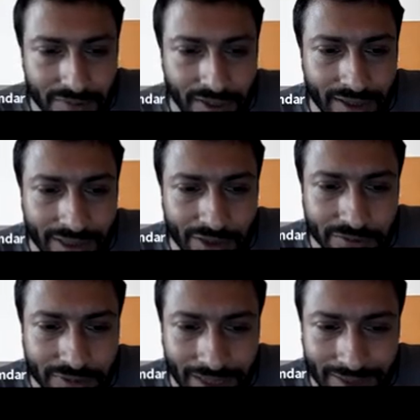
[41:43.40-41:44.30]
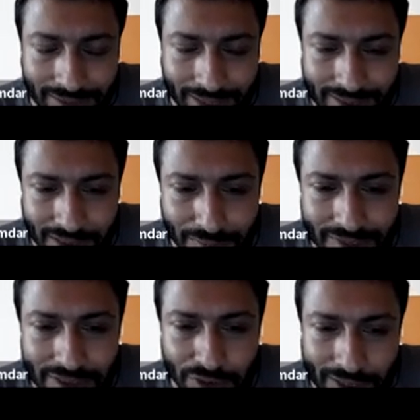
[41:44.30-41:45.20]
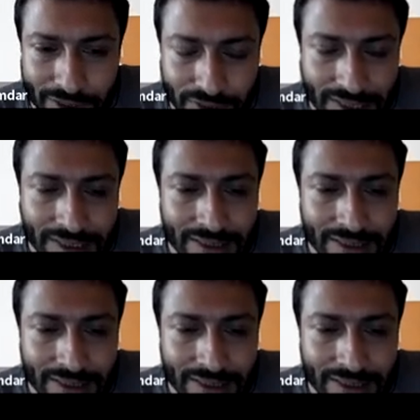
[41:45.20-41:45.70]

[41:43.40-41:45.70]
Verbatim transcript: okay and then you take that action means you actually okay,